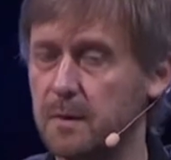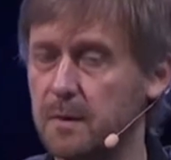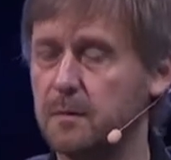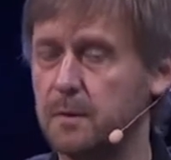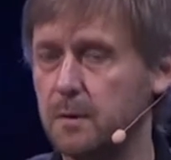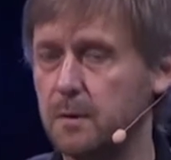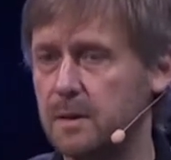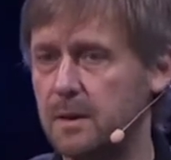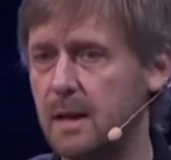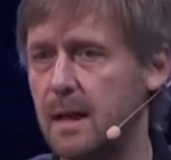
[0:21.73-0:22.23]
the
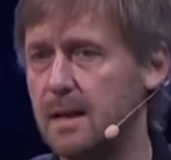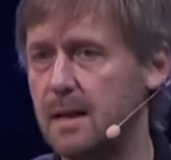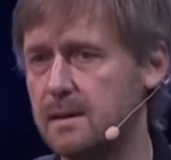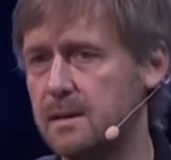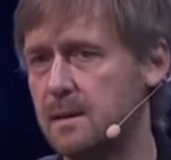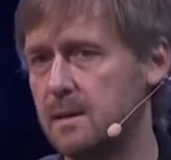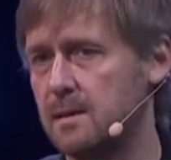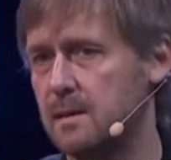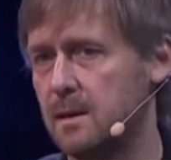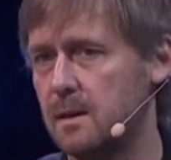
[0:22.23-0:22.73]
fluid class
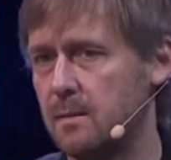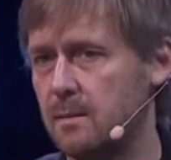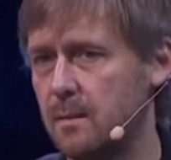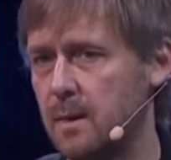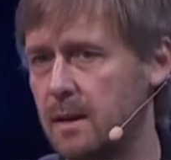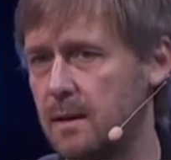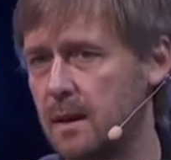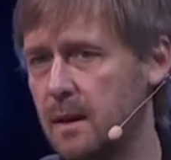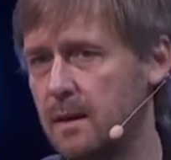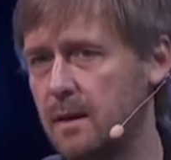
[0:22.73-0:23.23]
system,
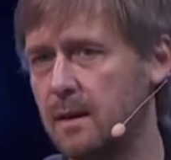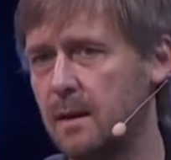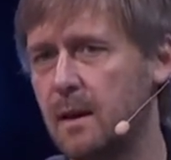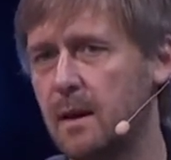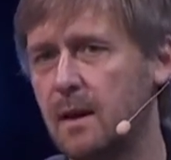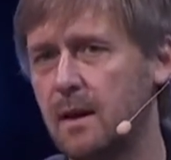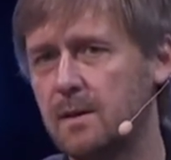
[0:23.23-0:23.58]
and